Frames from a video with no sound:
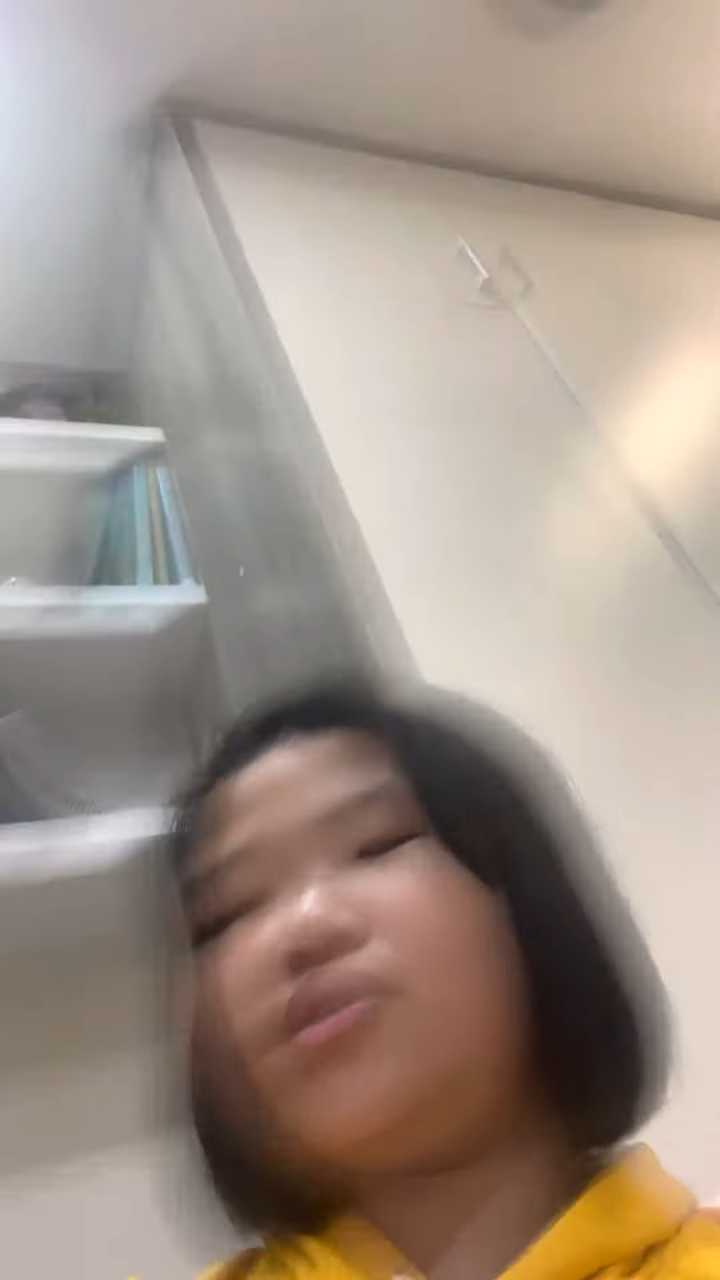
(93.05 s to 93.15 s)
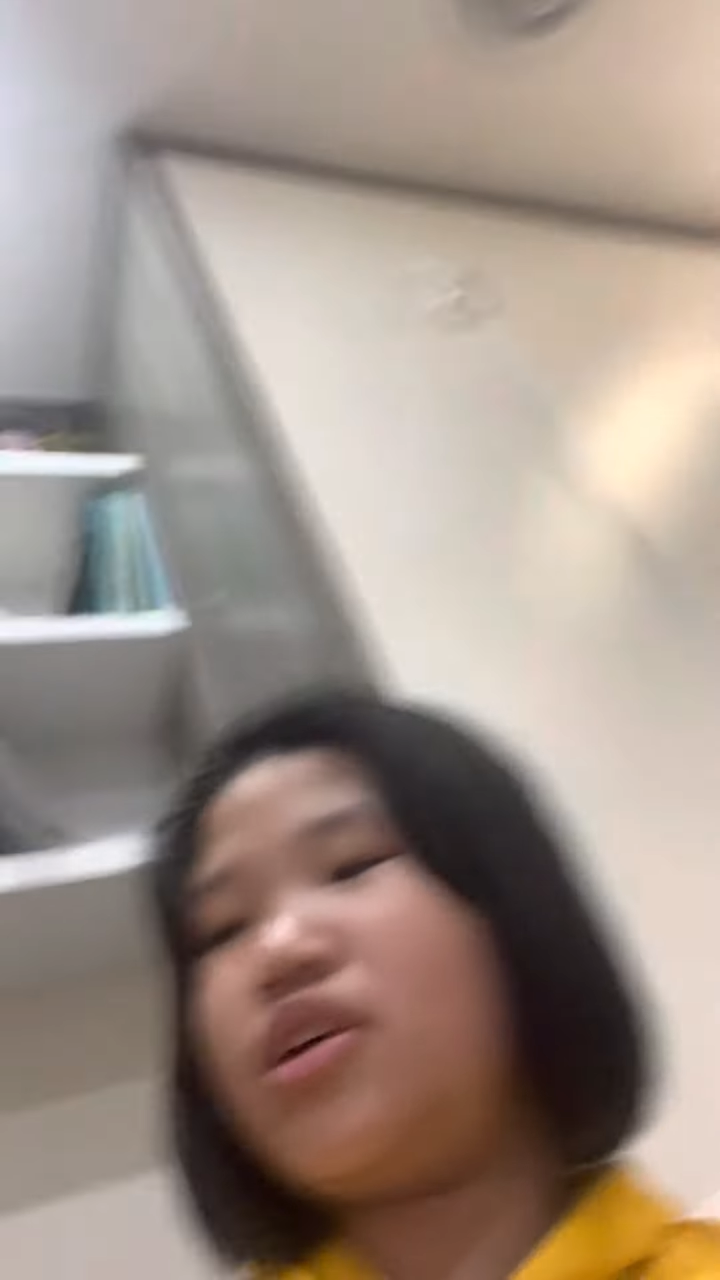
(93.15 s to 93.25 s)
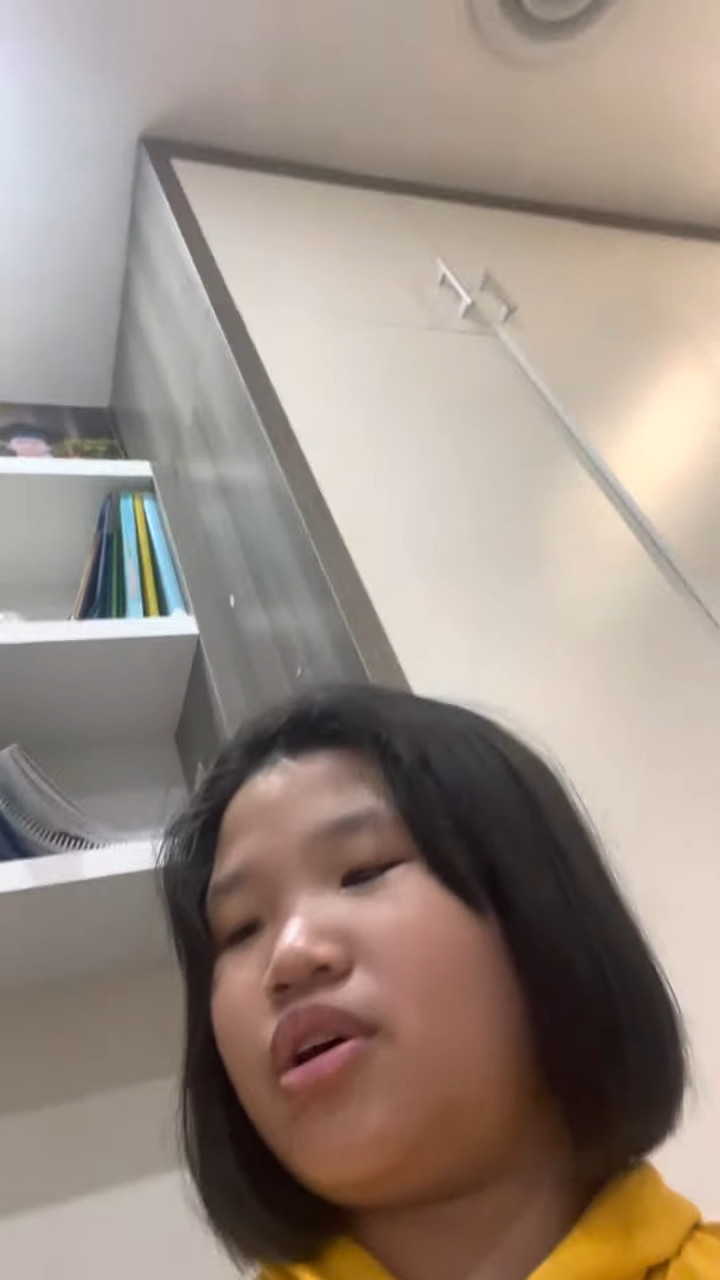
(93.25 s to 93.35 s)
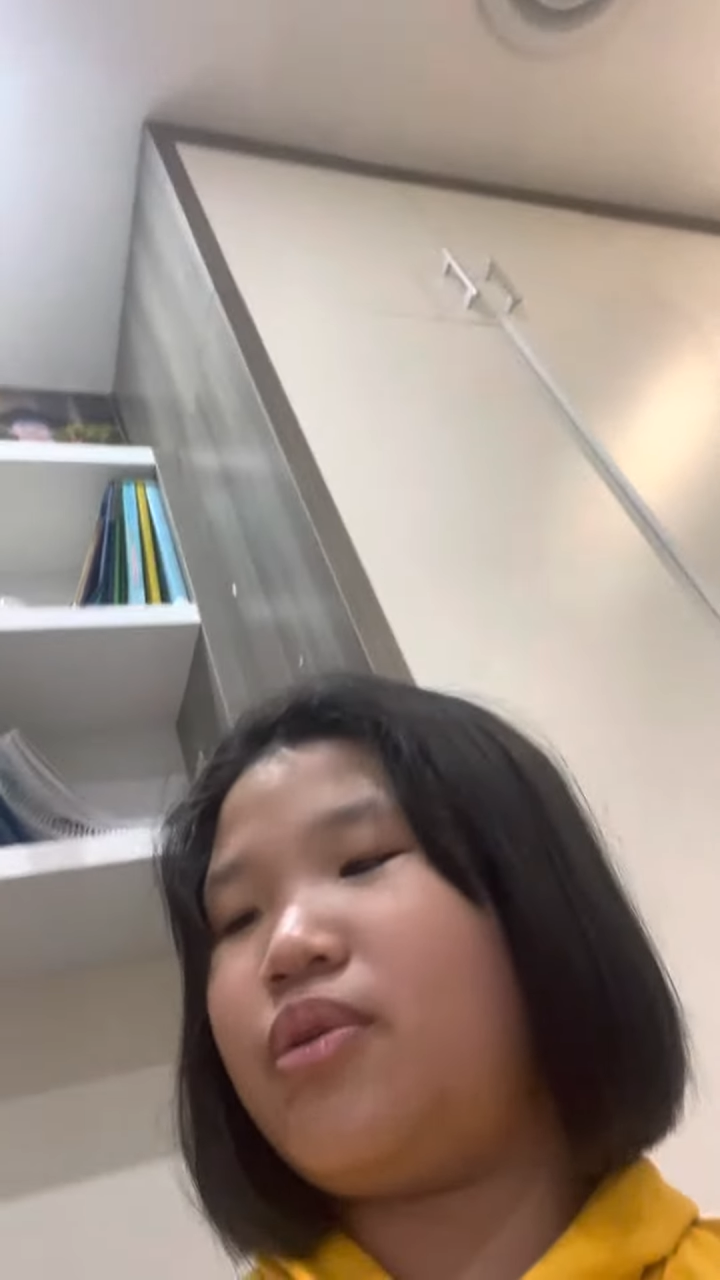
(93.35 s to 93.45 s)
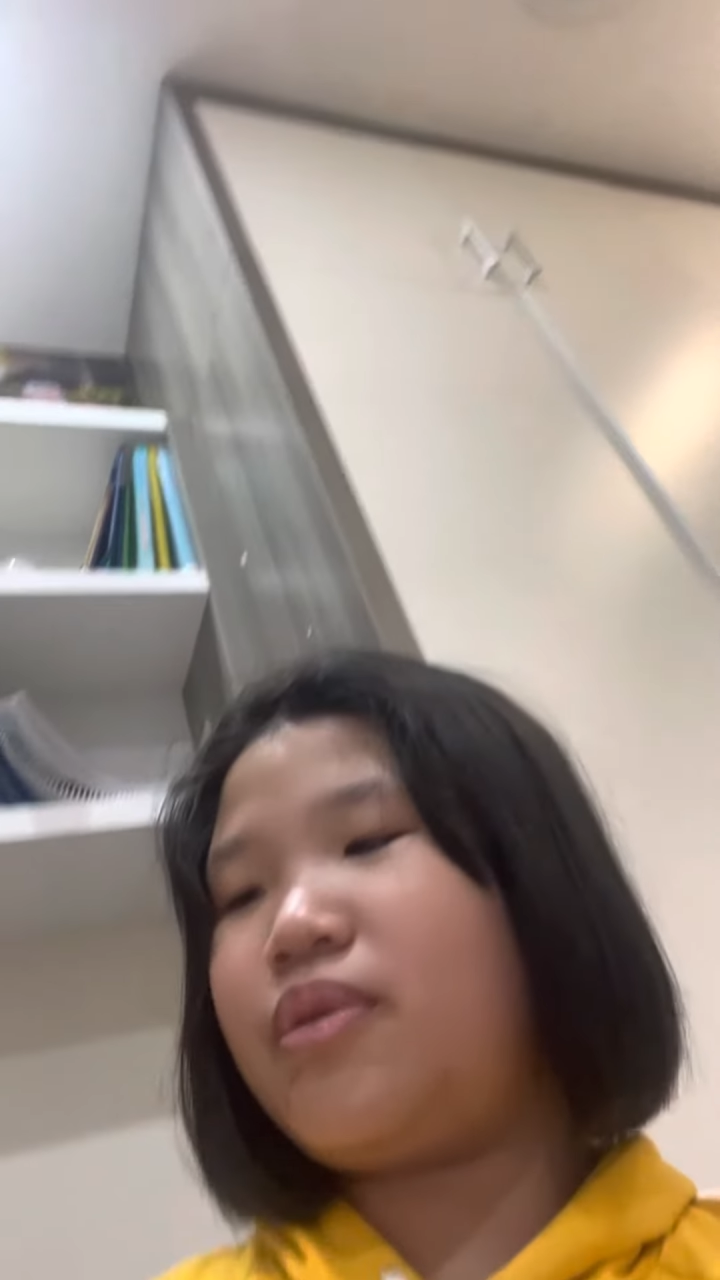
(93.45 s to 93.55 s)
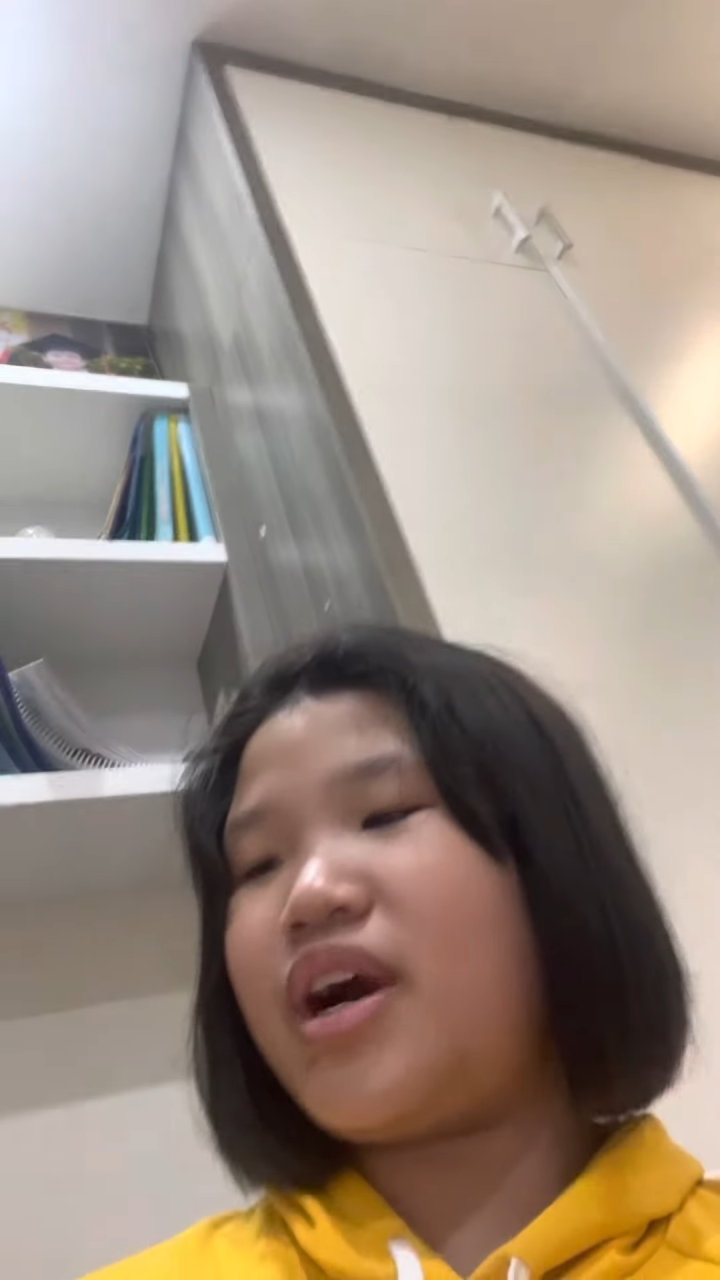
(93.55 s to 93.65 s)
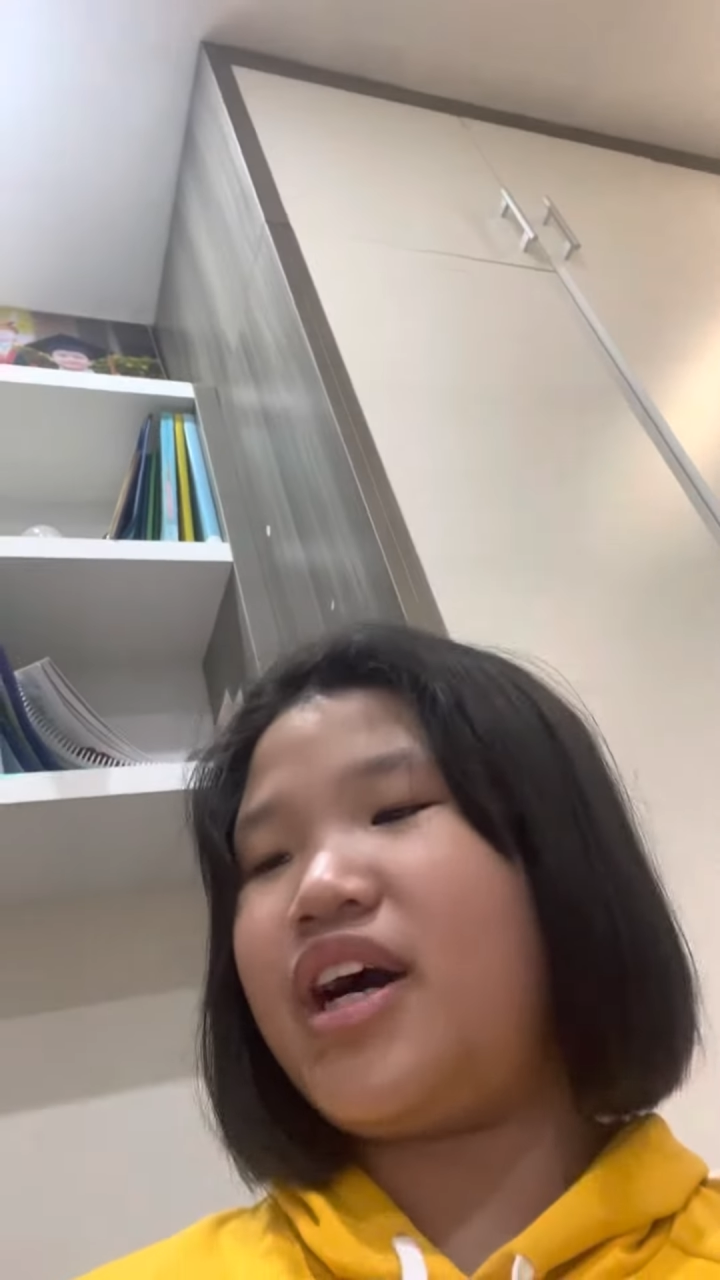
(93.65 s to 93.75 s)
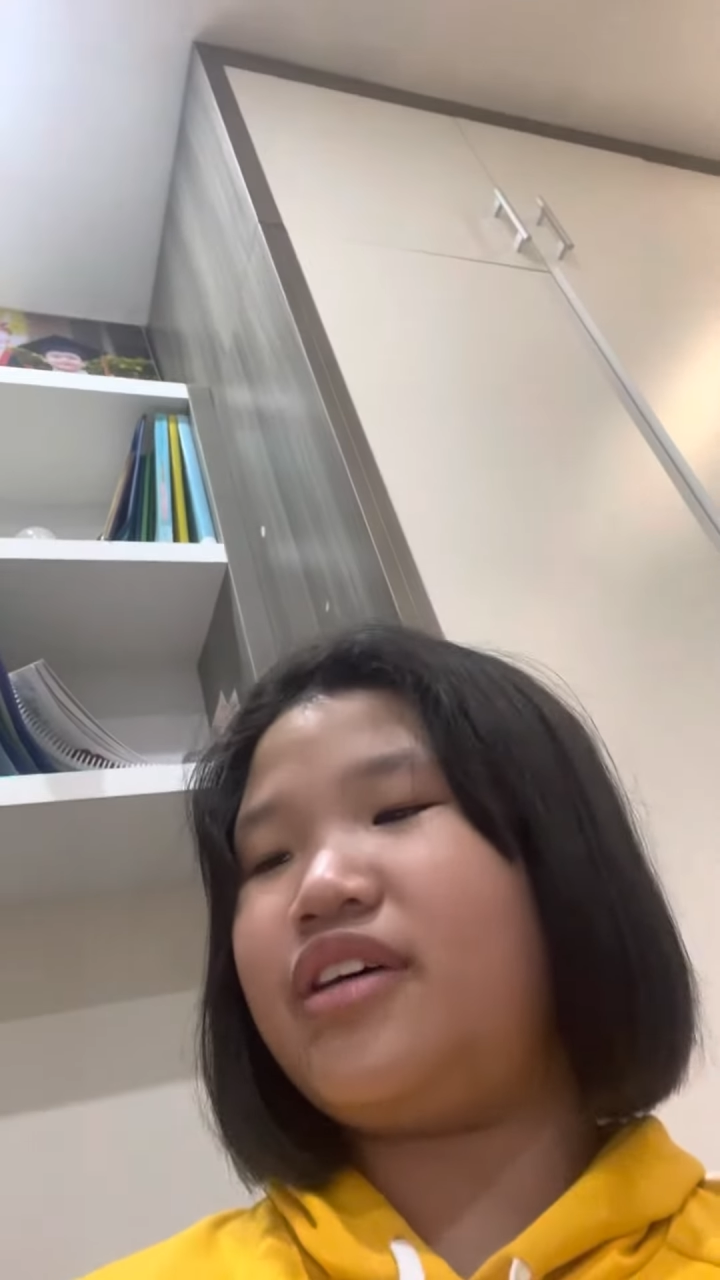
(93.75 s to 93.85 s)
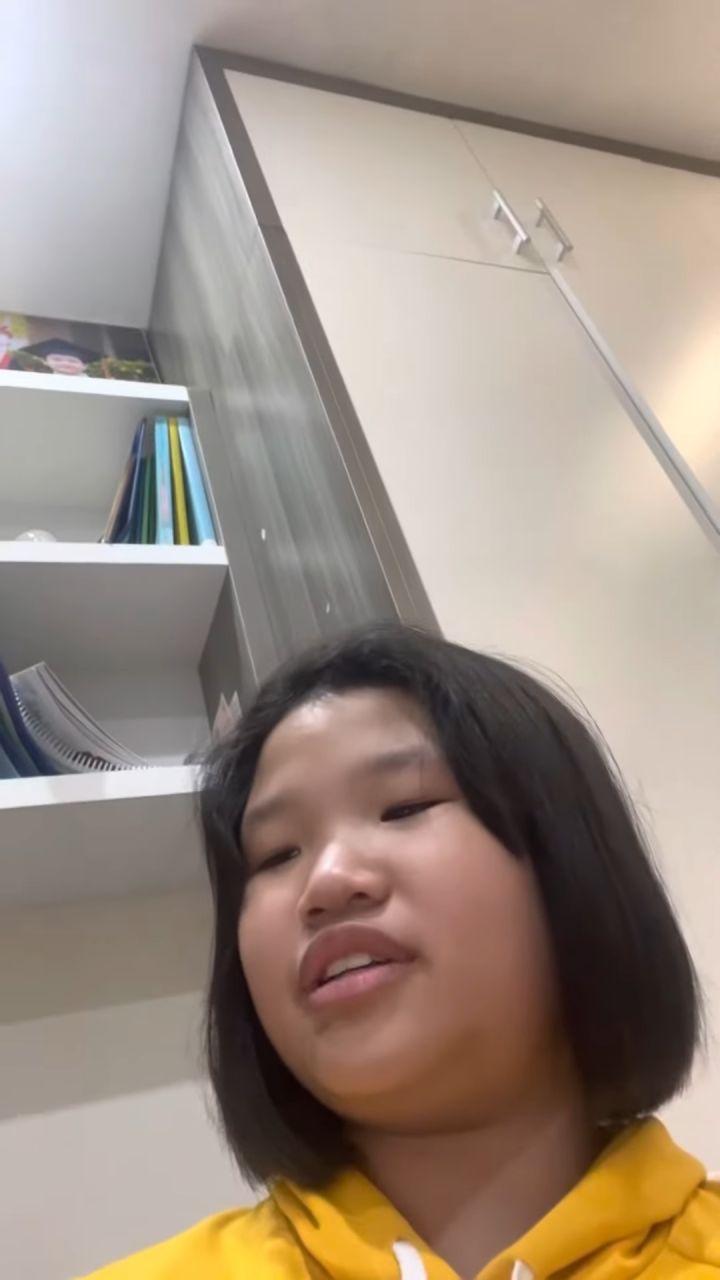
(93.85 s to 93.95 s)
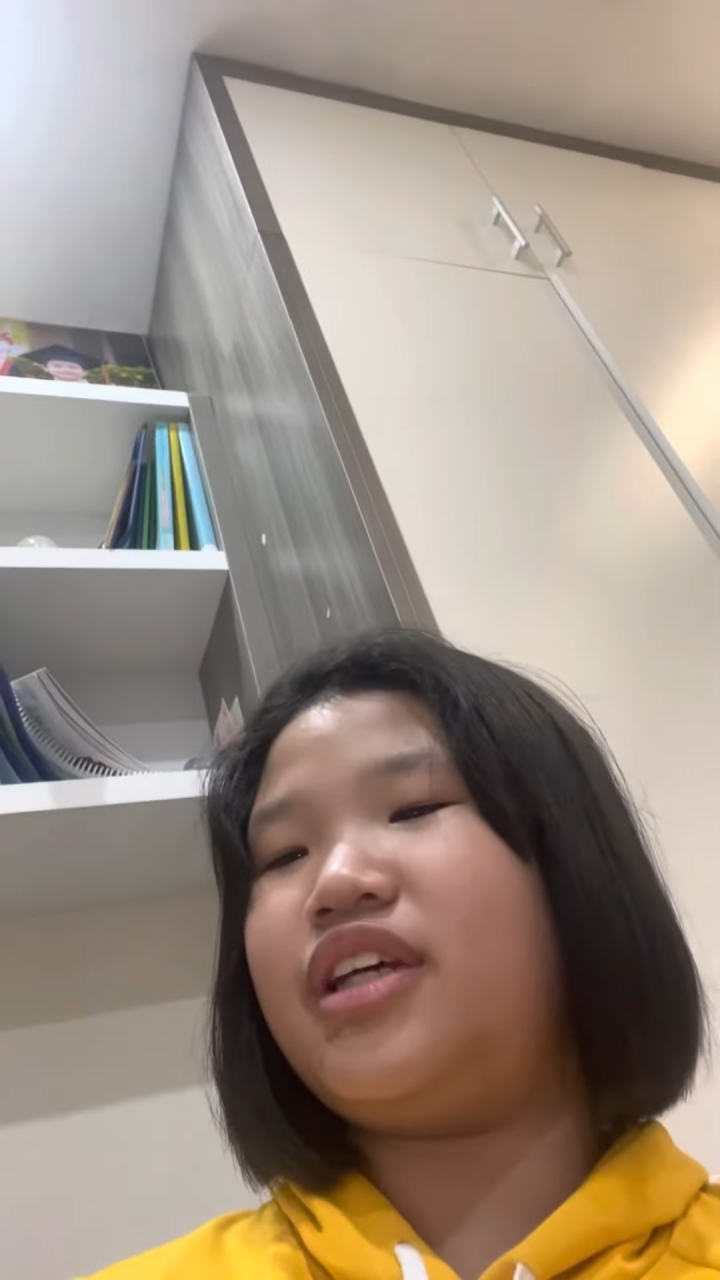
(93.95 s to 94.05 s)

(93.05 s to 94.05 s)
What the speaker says: go around